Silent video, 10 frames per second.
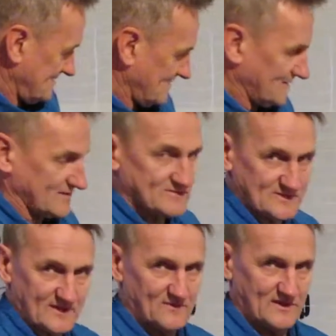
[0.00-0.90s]
well, you'll
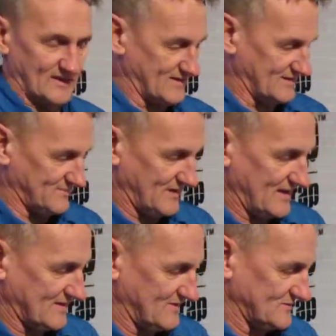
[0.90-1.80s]
see when you look at the
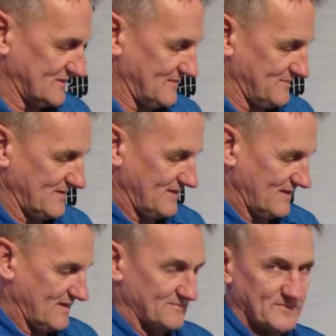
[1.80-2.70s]
block close up.
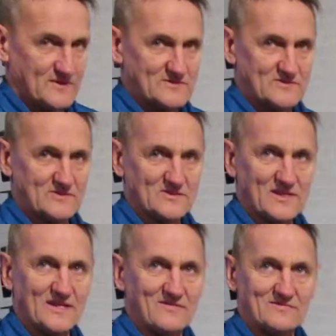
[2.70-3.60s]
This is just
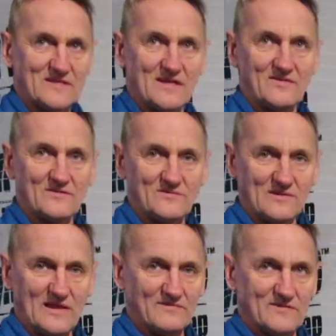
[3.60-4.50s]
going to give us another
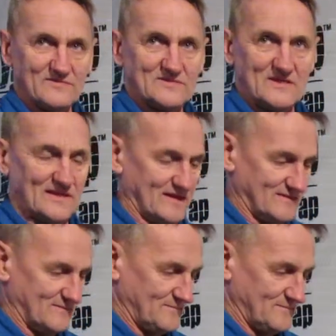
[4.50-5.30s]
level of sealing.